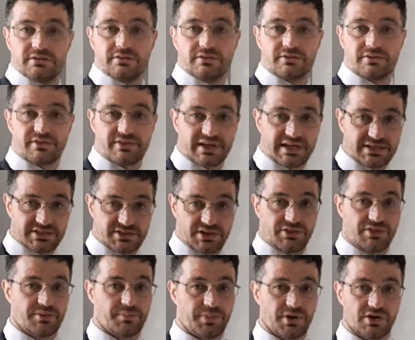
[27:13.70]
things on
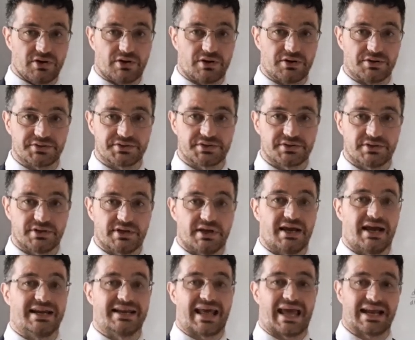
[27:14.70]
the board
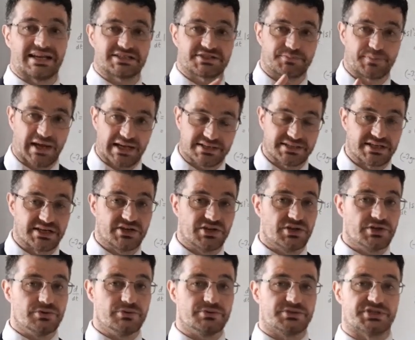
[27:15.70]
and expecting
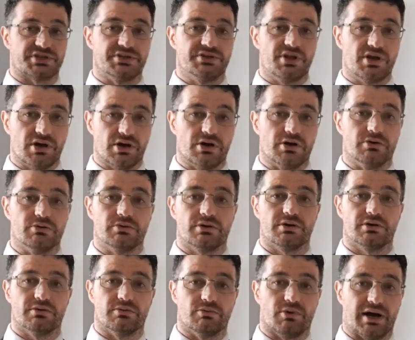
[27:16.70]
you to know
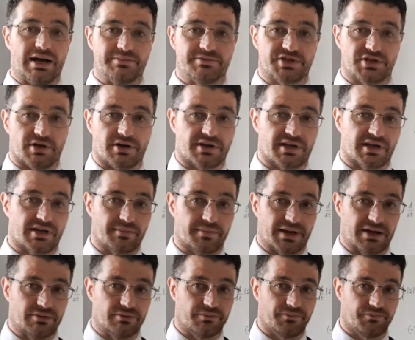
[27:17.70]
what I'm talking
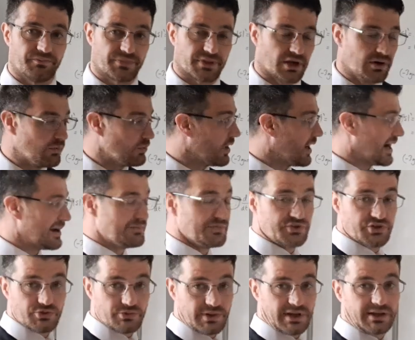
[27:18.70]
about or what I'm
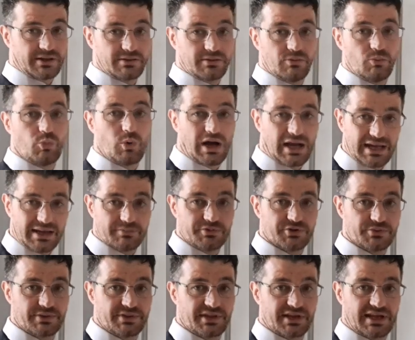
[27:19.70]
doing, why I'm
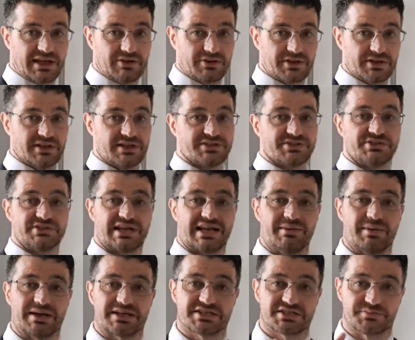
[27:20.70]
doing the calculation. I'm
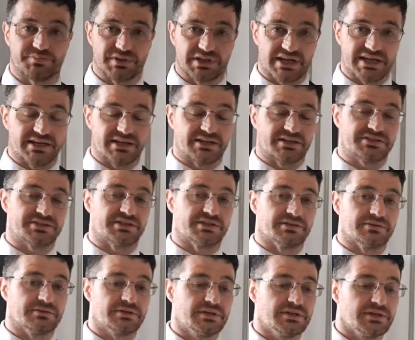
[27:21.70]
explaining to you.
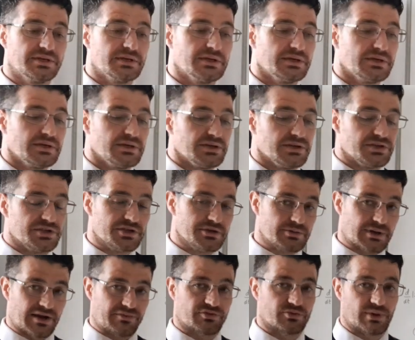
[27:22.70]
You
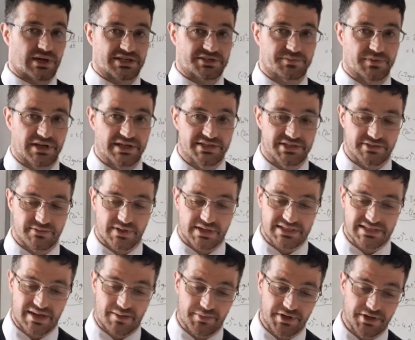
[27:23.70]
have to explain to your
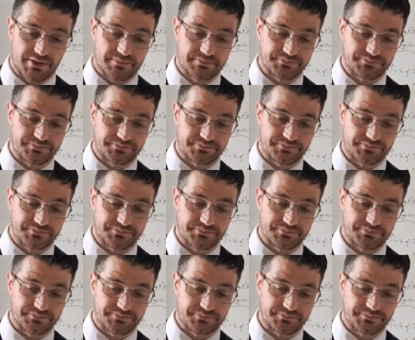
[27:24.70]
examiner.